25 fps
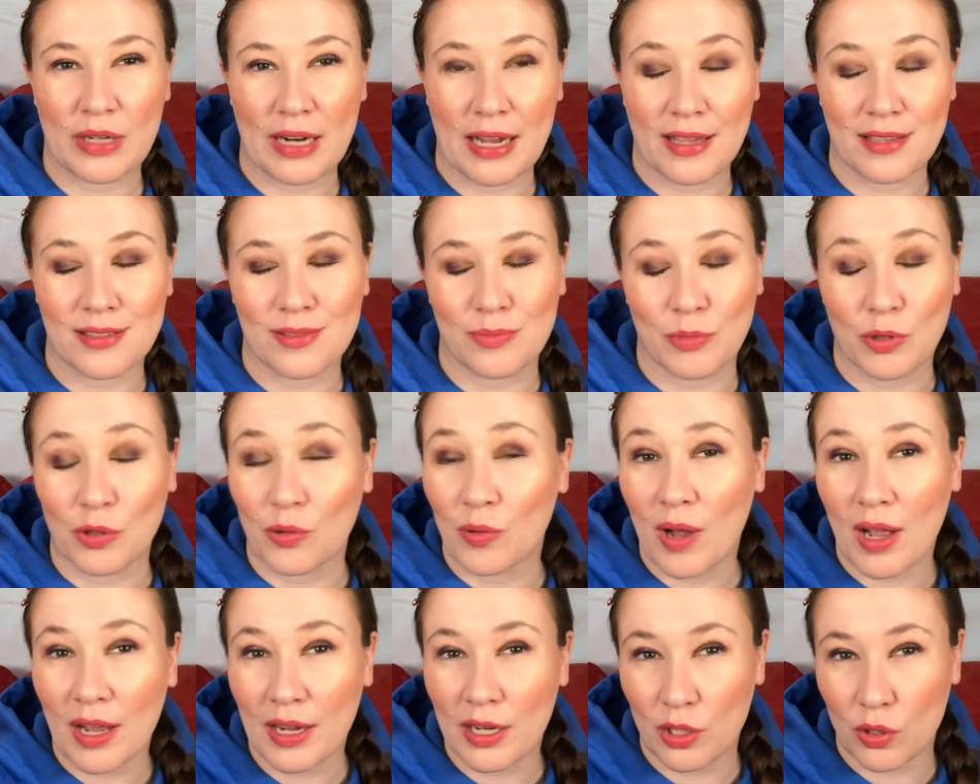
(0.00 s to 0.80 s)
has
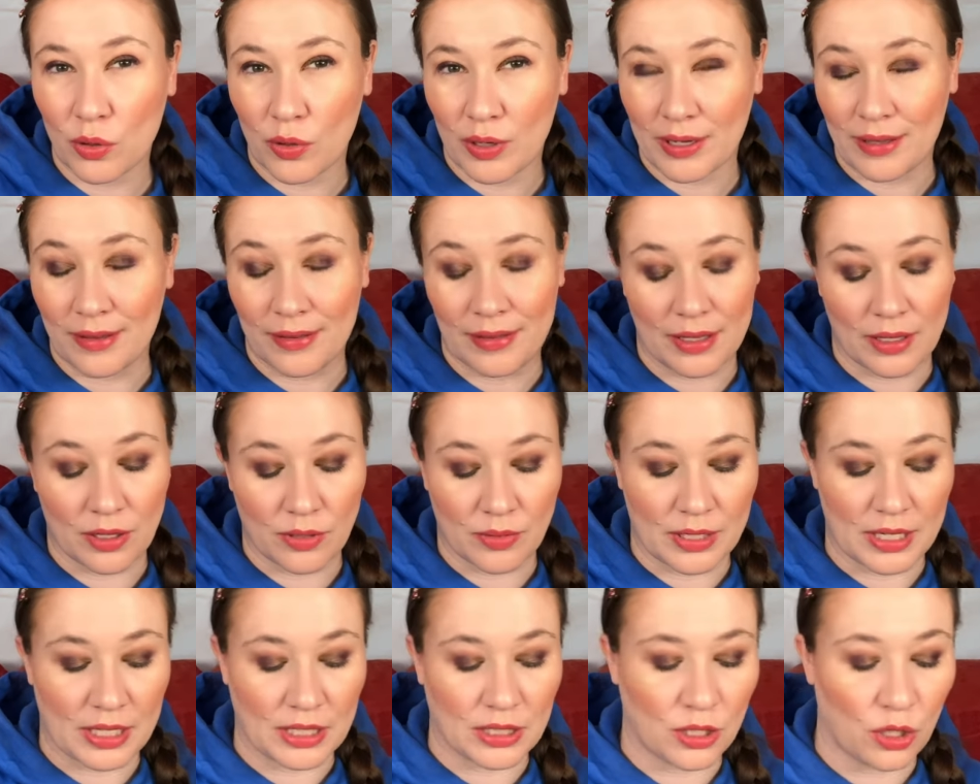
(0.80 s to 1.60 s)
Moroccan oil. The other
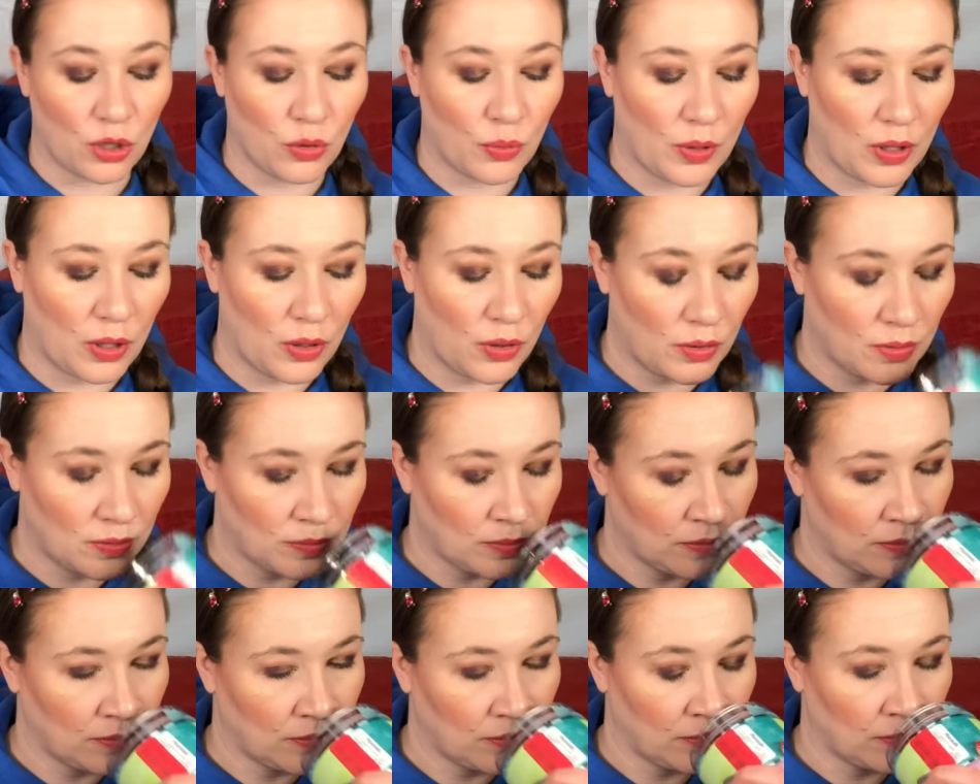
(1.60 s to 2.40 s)
one has hobo,
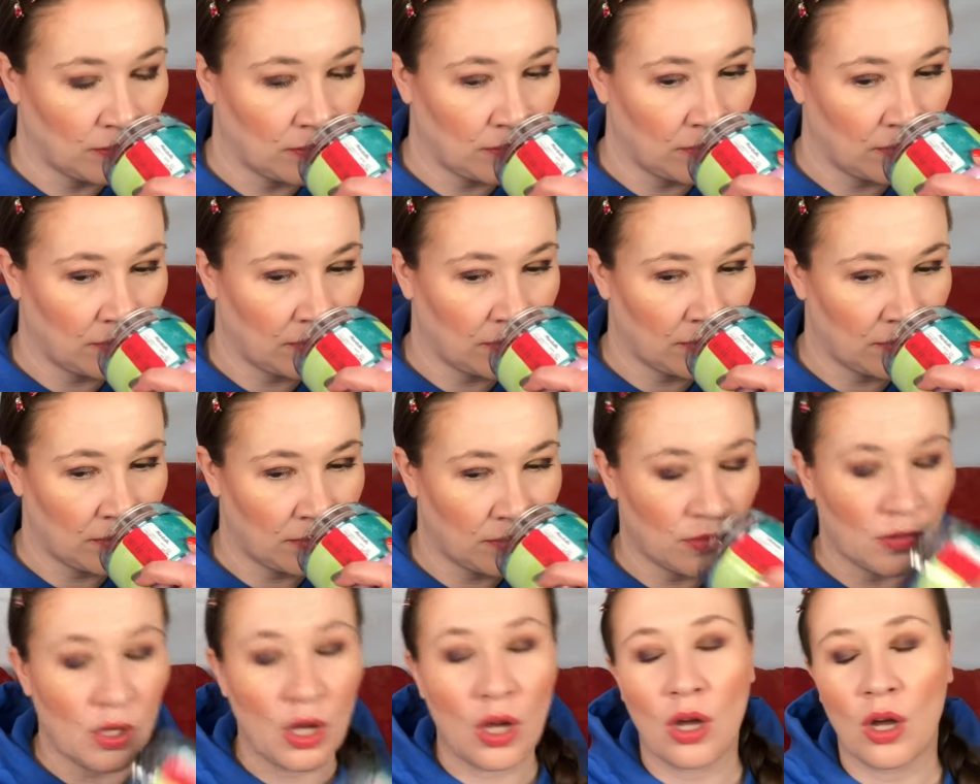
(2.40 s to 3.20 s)

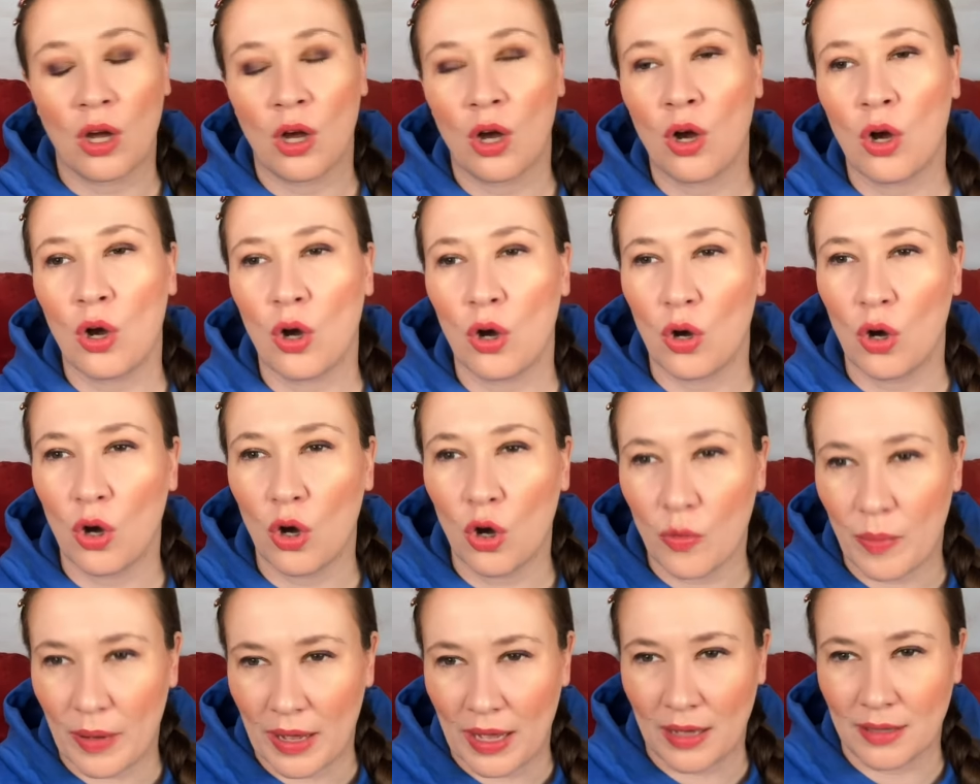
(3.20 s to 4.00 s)

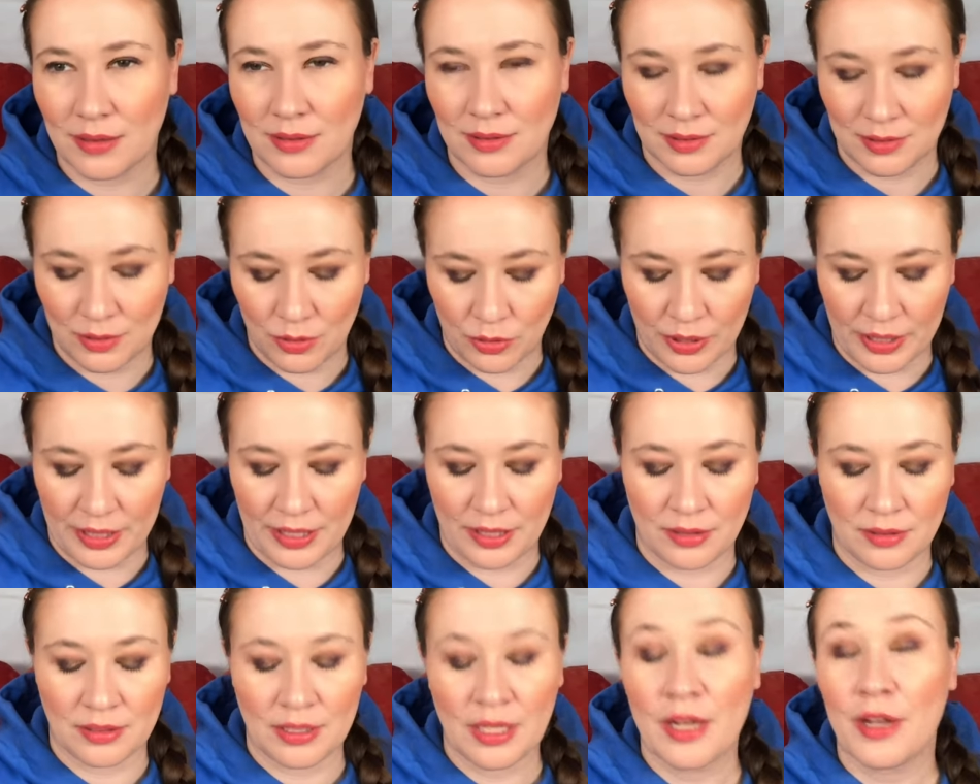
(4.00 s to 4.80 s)
jojoba
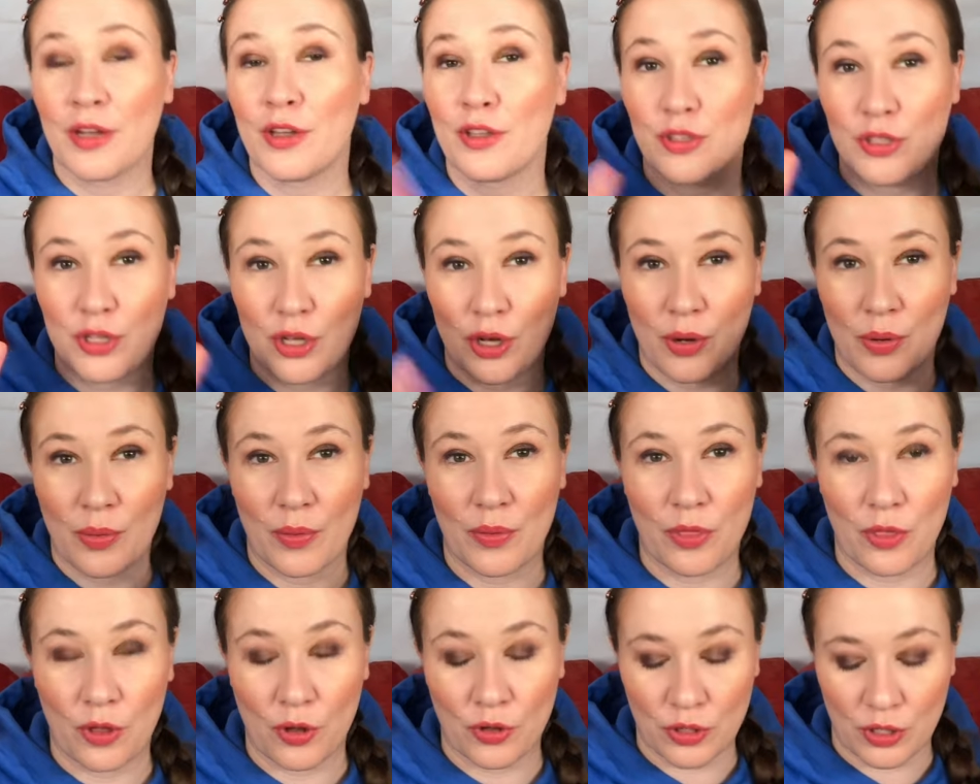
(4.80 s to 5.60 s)
oil. So
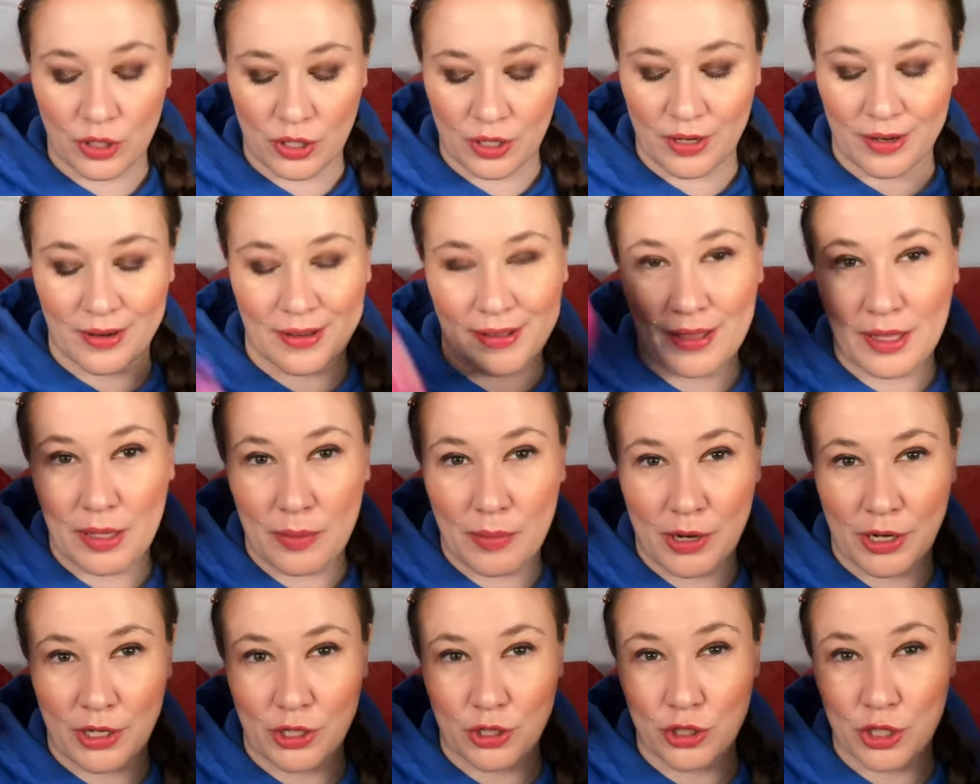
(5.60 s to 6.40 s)
those are the
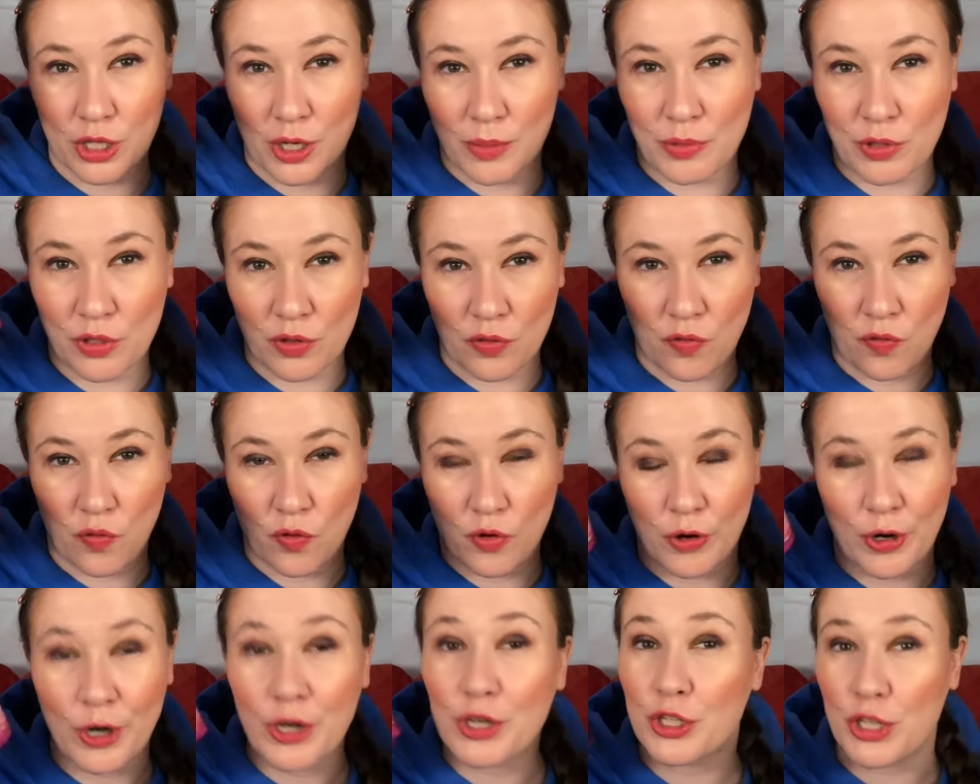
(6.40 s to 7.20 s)
body scrubs
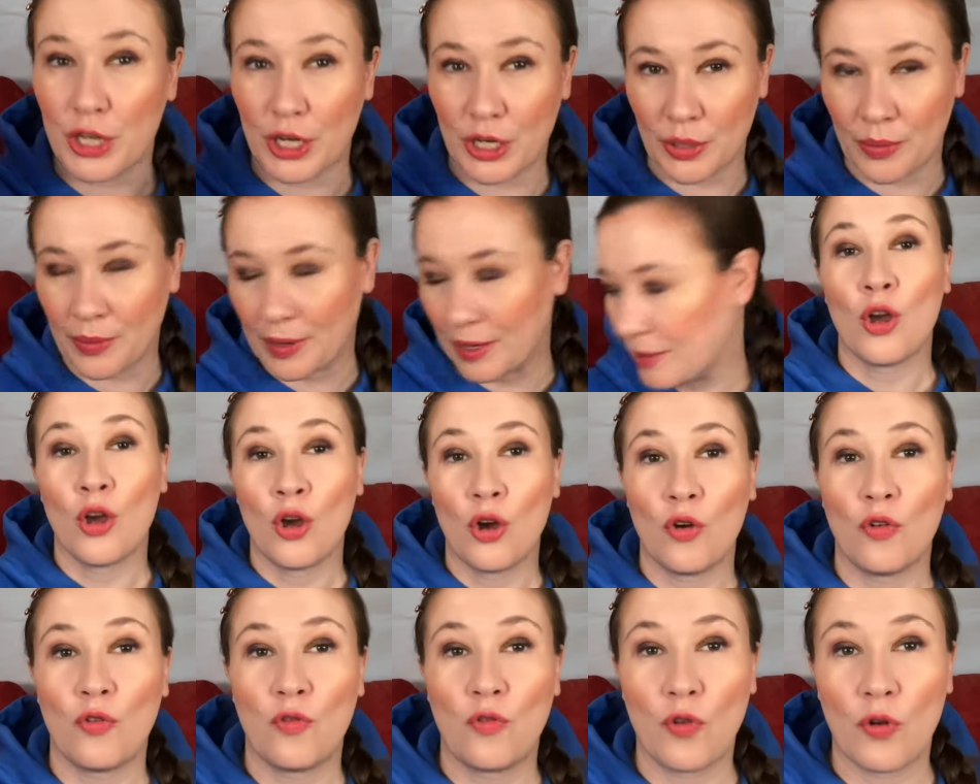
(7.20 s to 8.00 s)
for January.
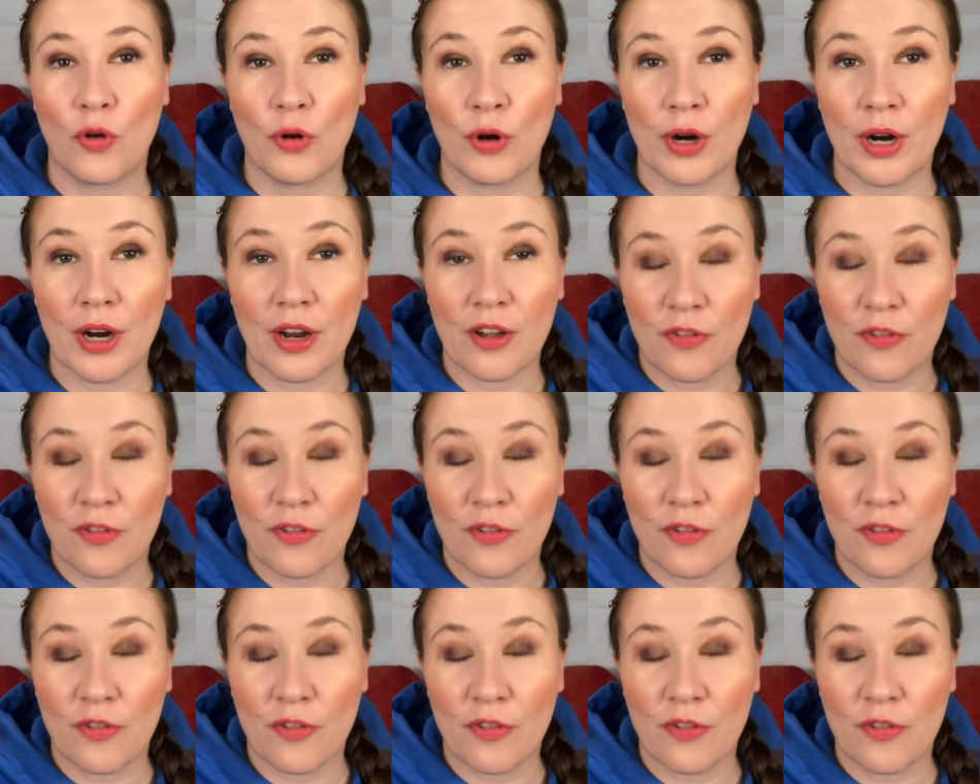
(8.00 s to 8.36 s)
For